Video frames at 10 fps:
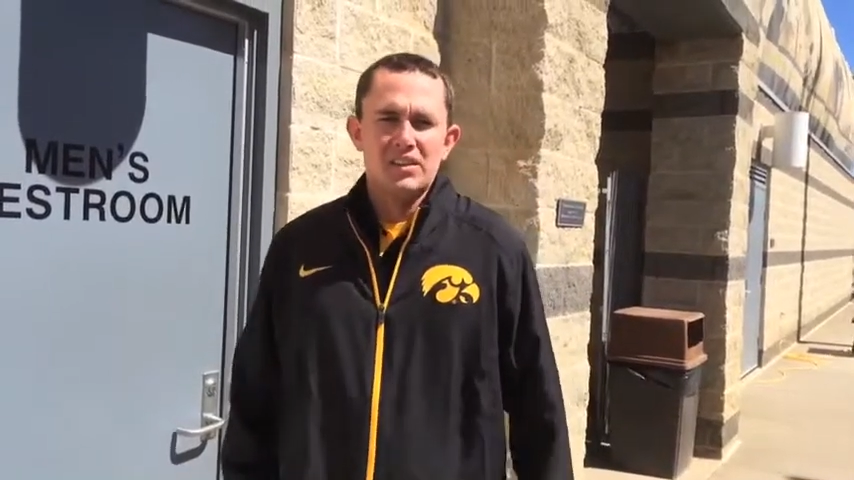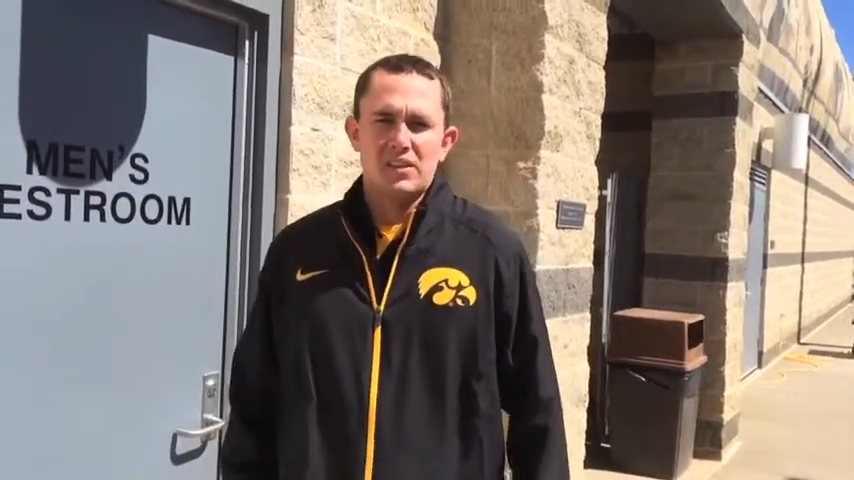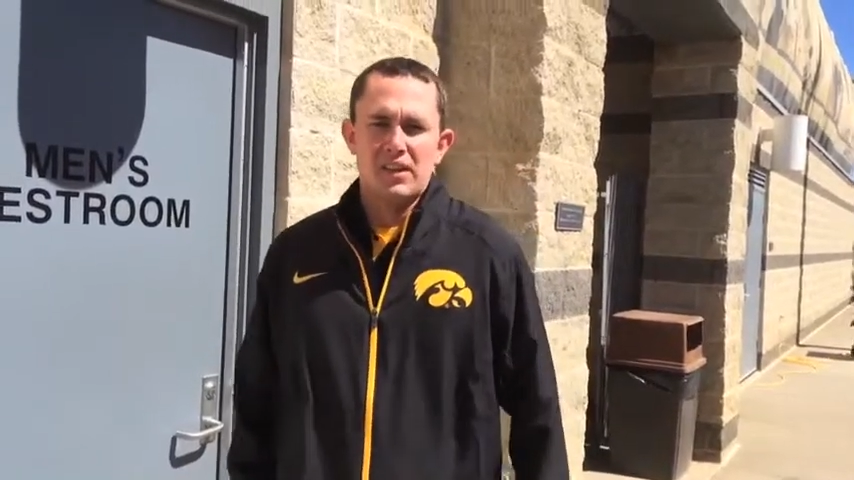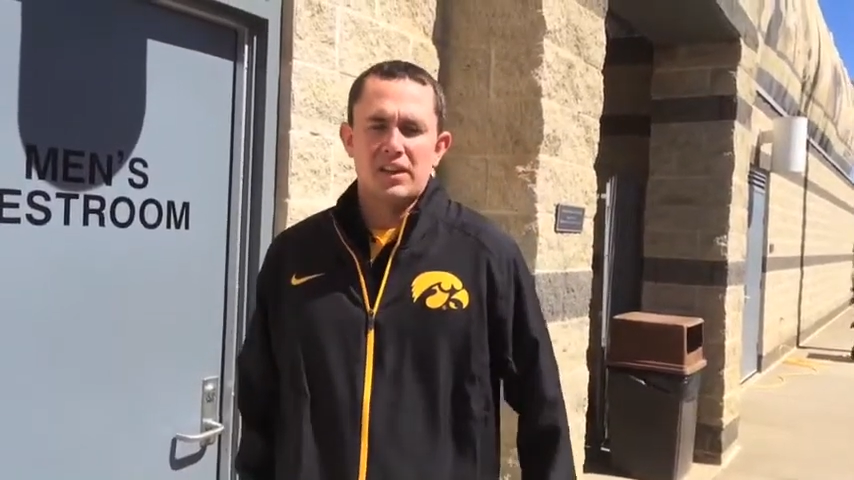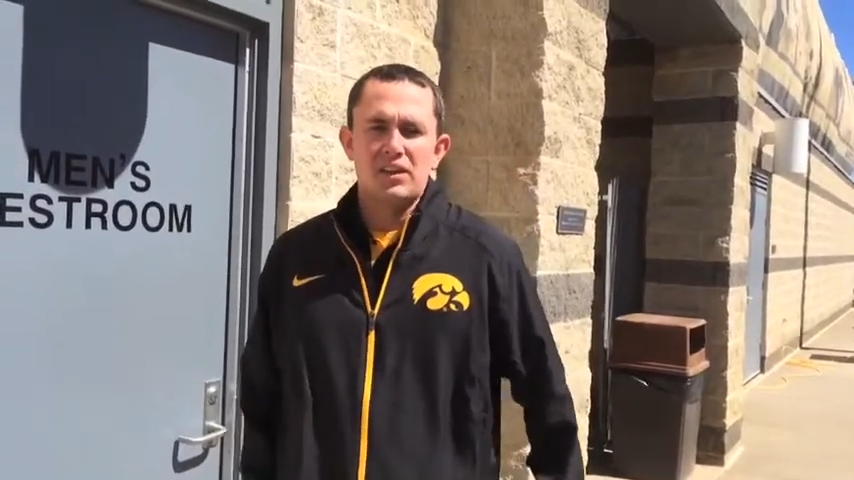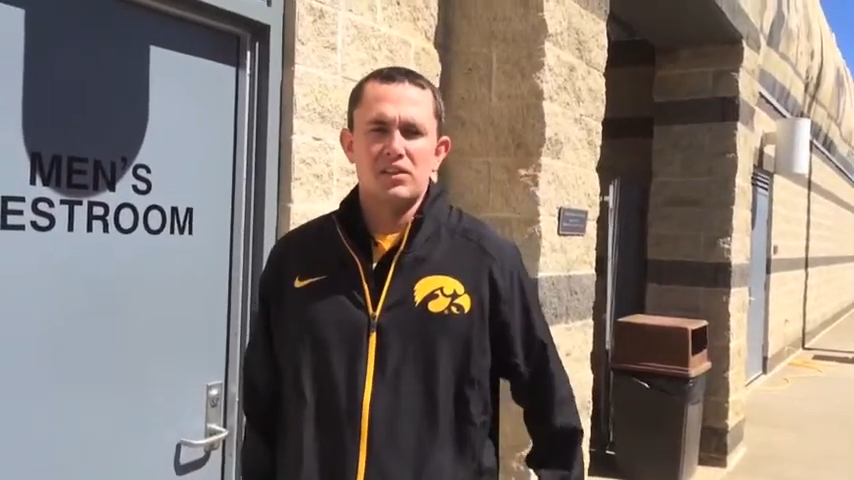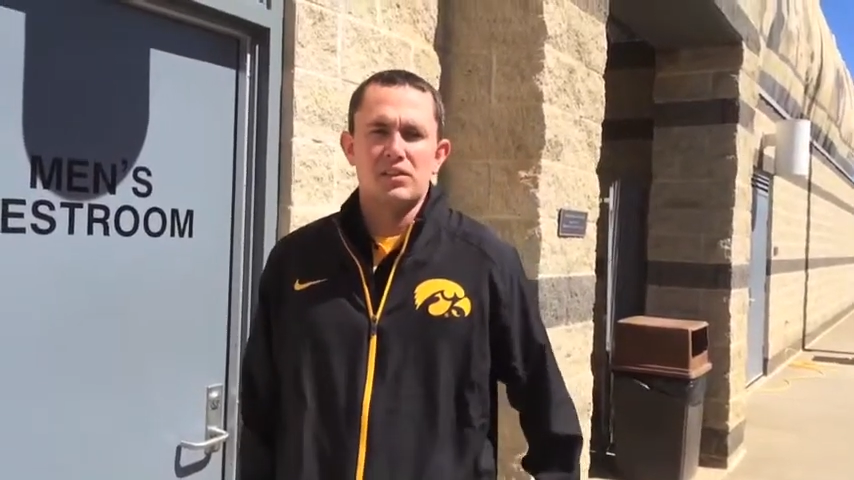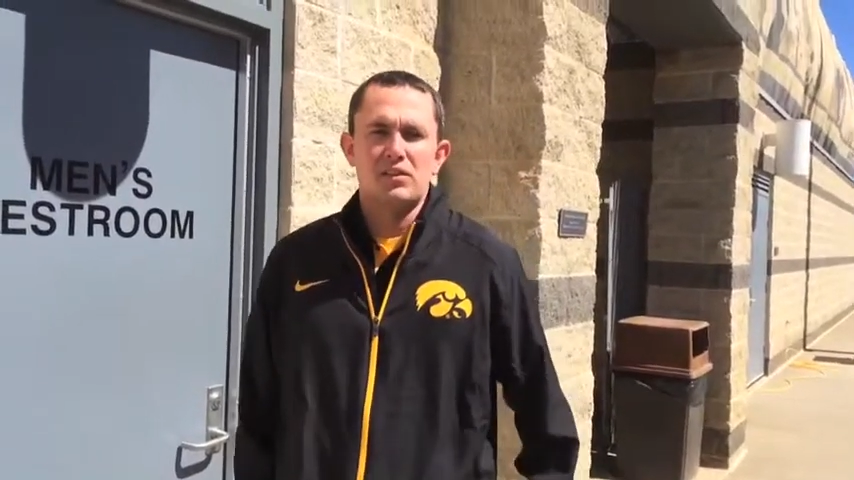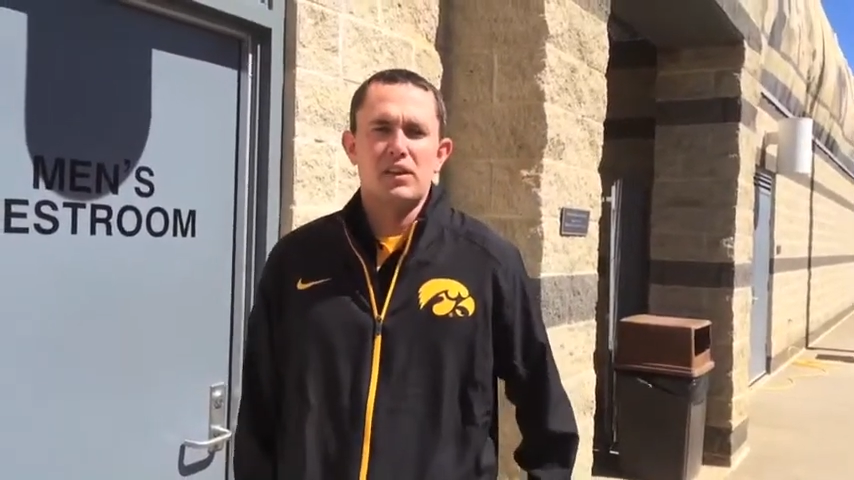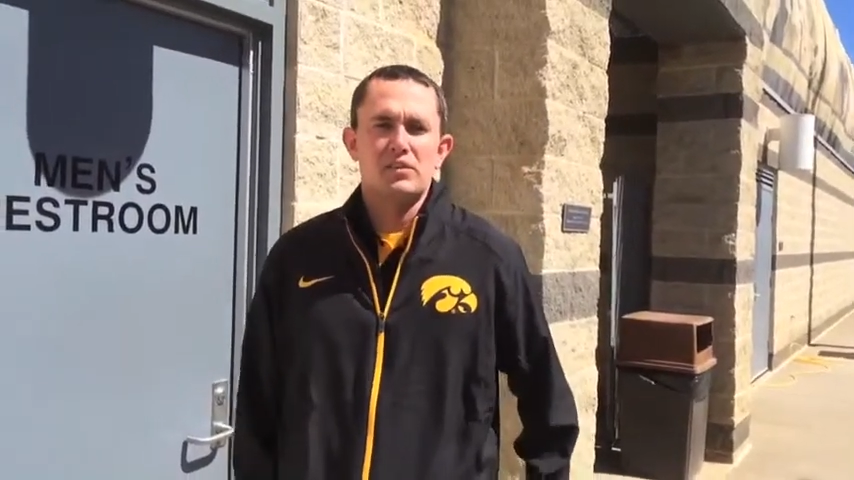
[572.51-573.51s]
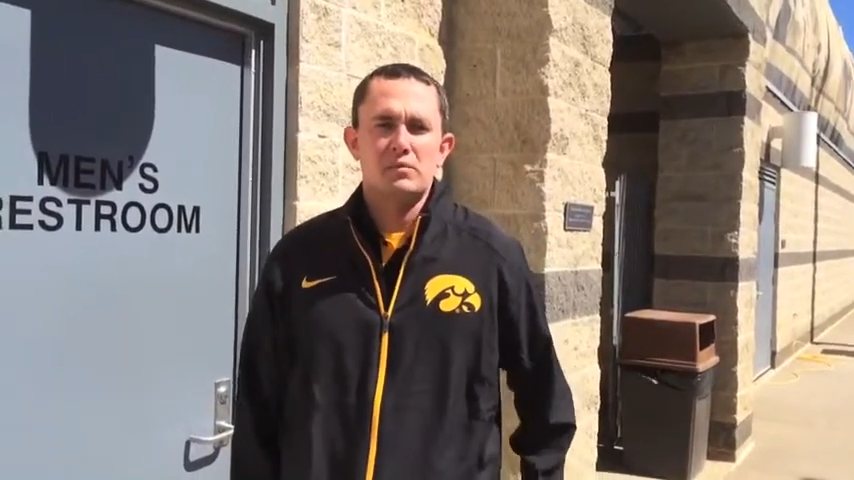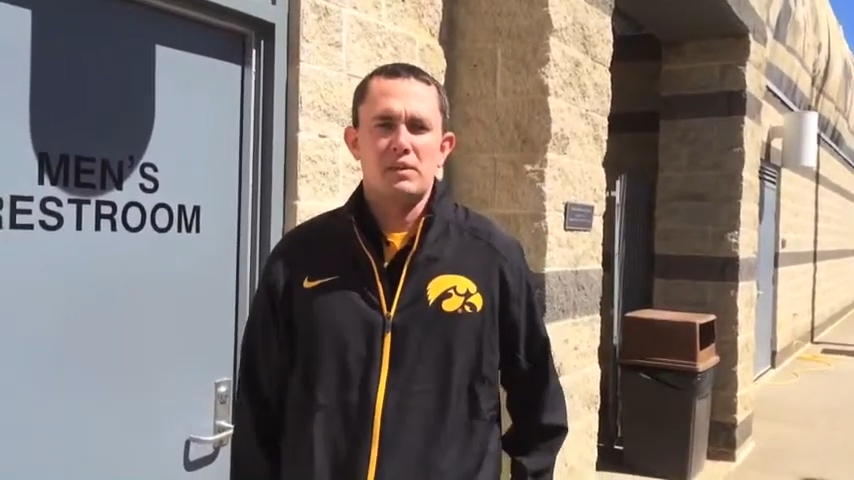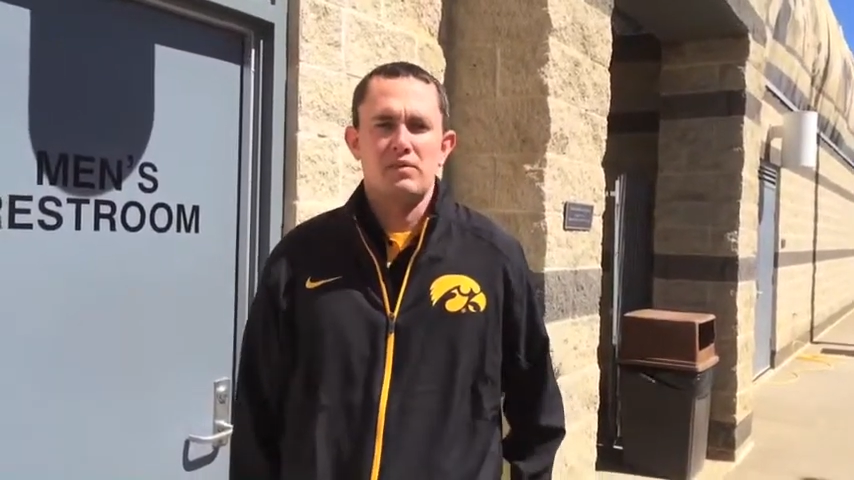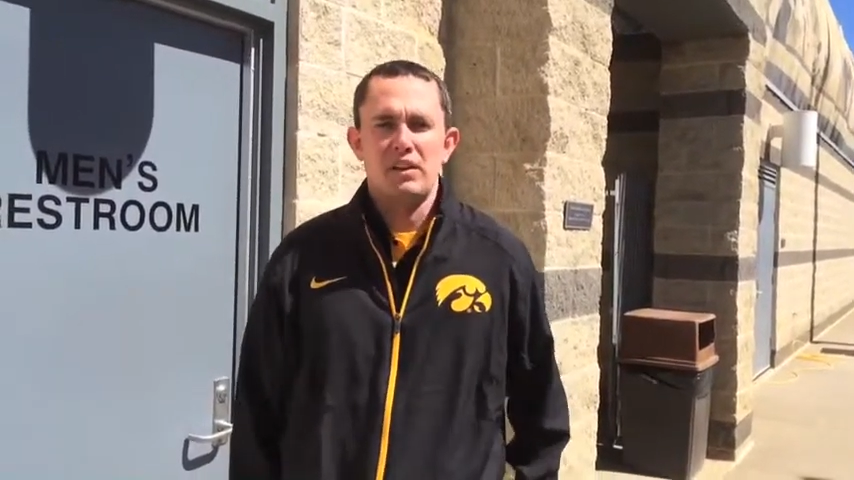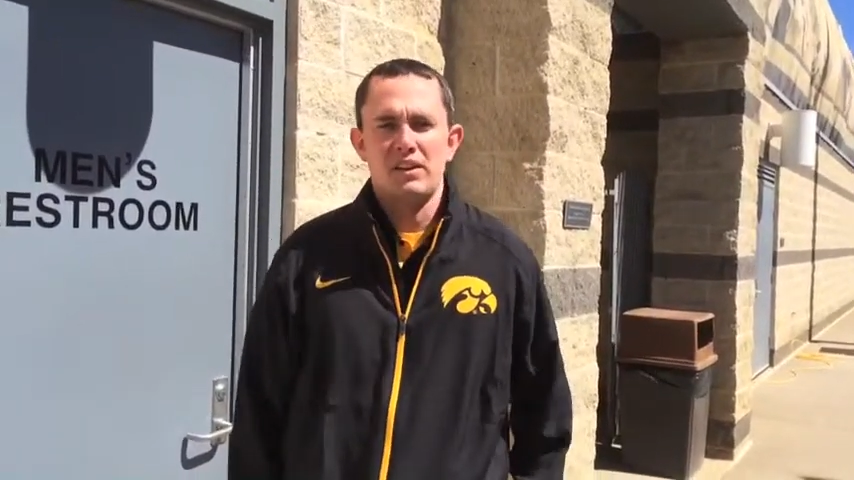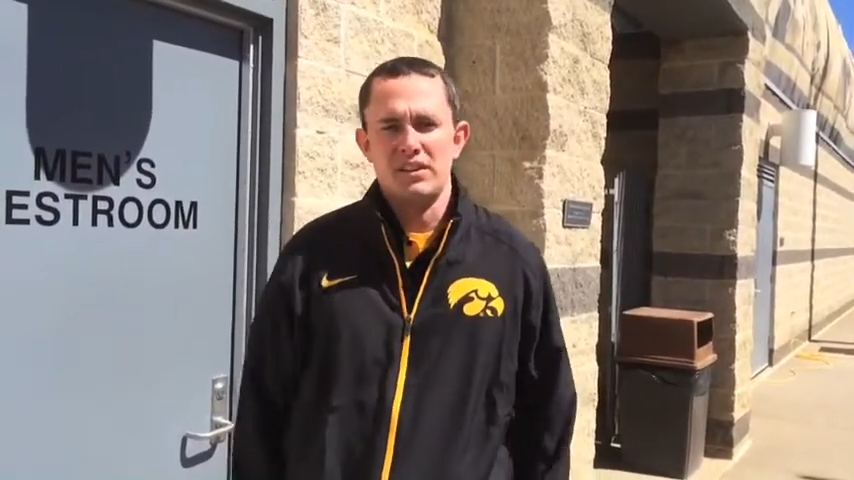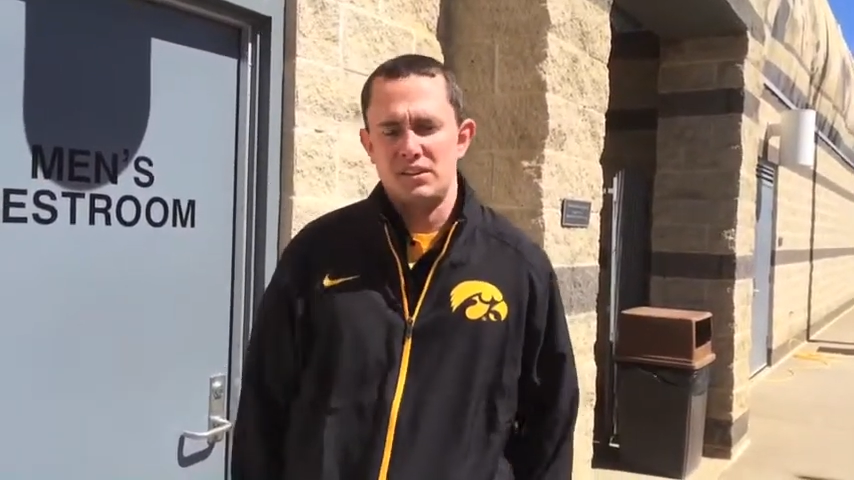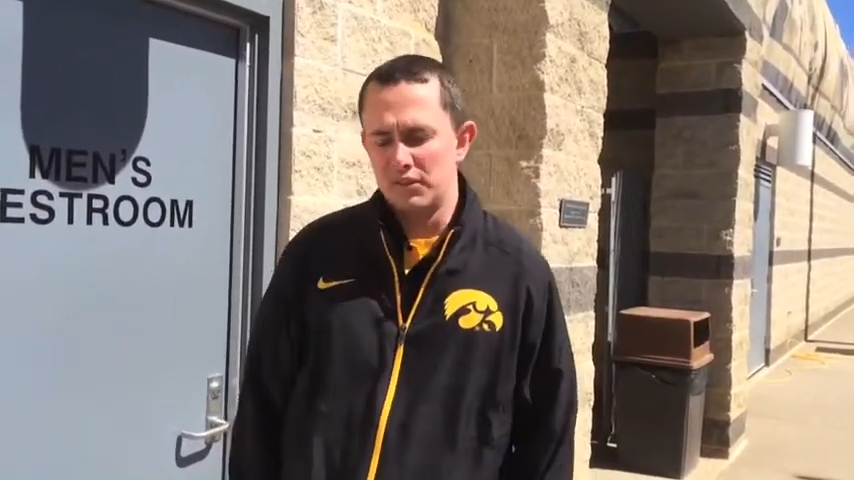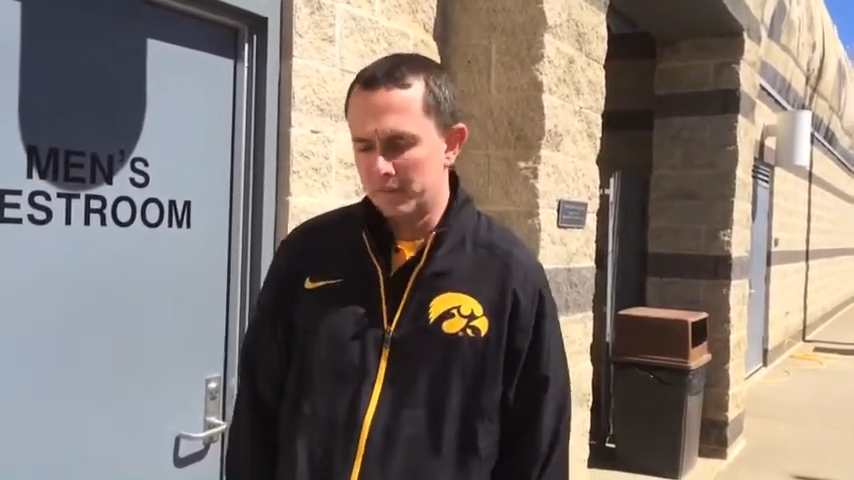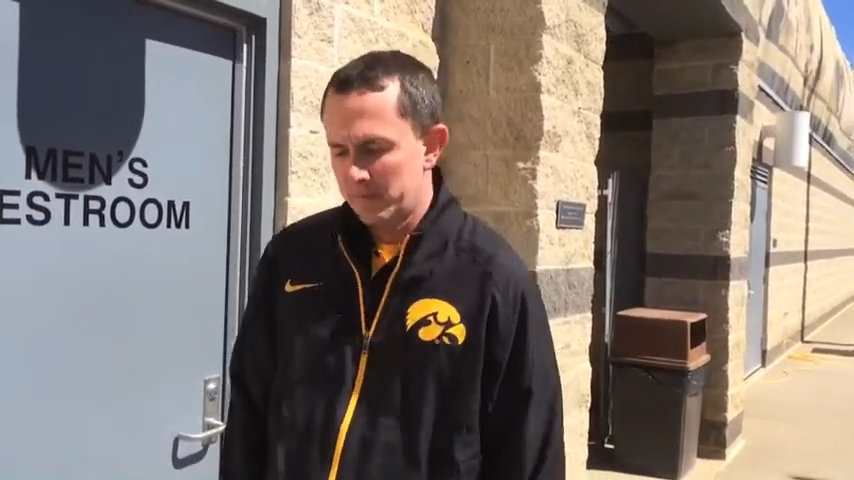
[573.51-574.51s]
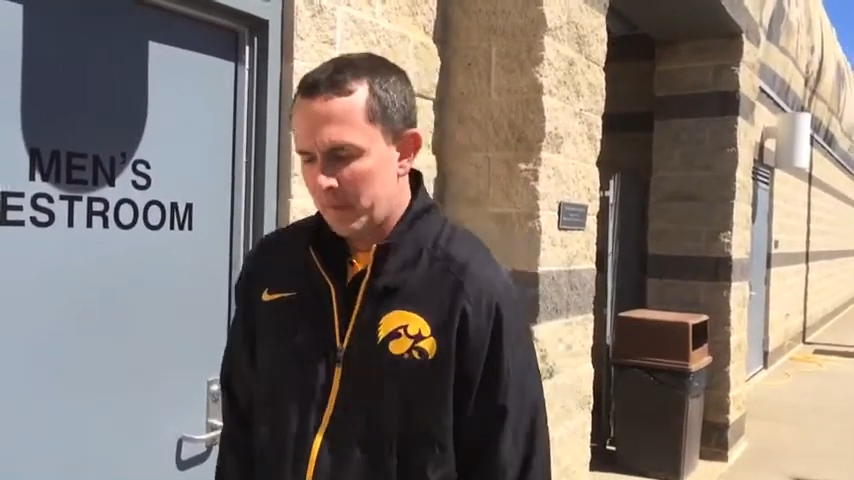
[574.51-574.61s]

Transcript: so they can use the restroom if they need to.